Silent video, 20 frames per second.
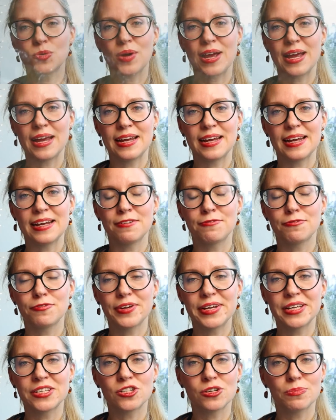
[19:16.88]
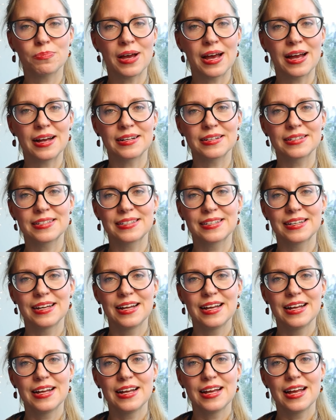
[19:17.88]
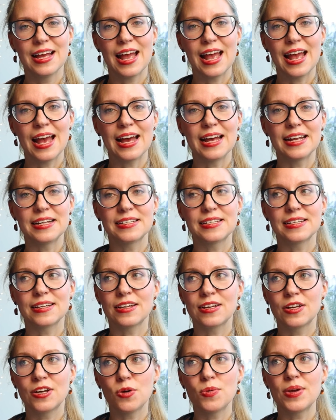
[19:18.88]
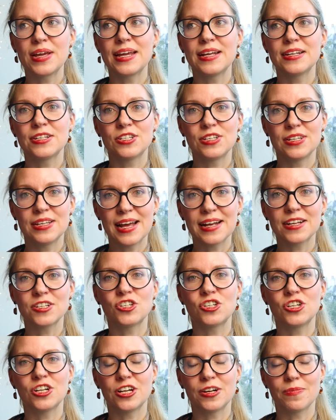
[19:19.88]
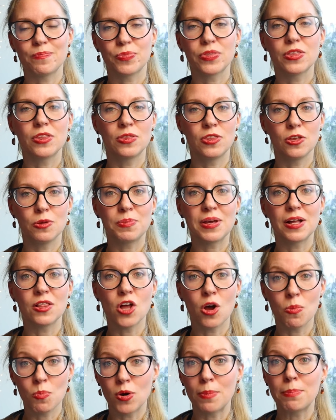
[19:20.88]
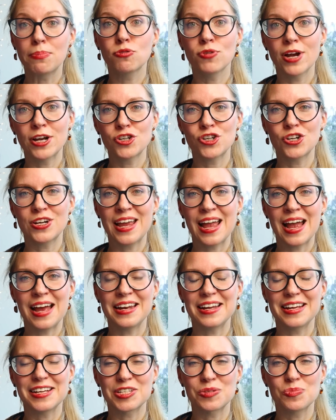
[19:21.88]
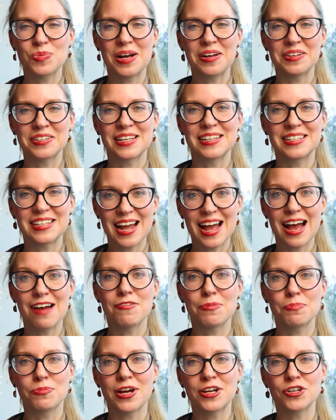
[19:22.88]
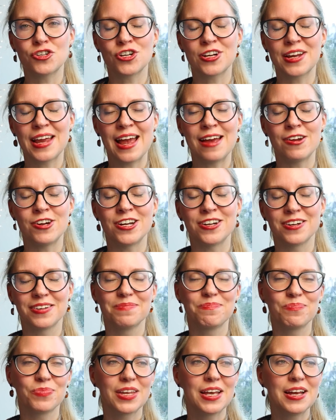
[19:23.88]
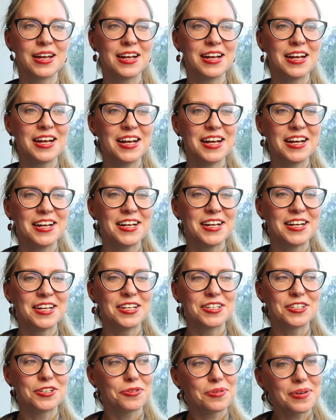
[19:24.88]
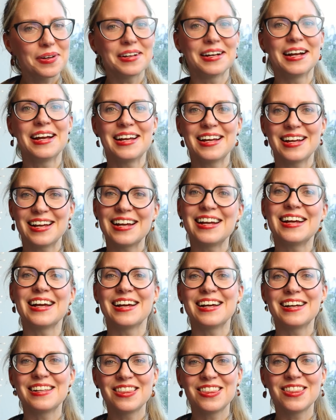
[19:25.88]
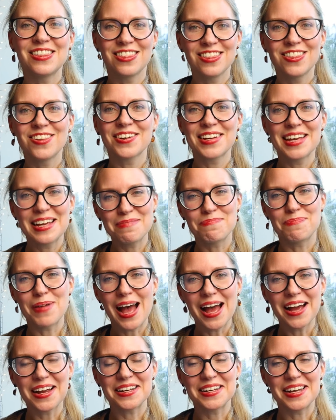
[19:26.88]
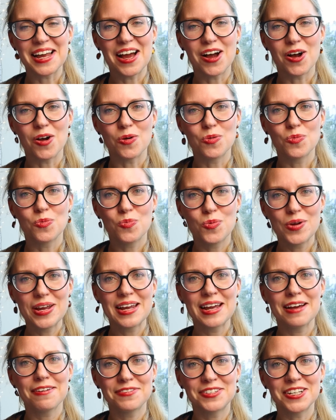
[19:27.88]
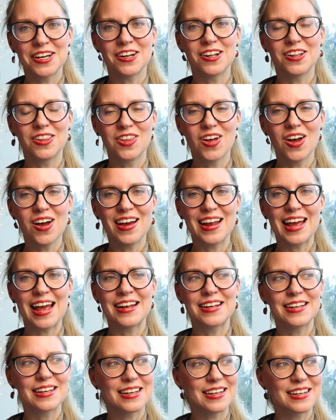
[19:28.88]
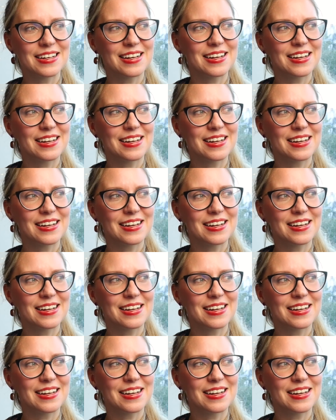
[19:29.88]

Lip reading: away in freezer bags. And going into next year, there'll be a lot more pressure canning as well, since I have a pressure canner. So looking back now, we have done a lot, and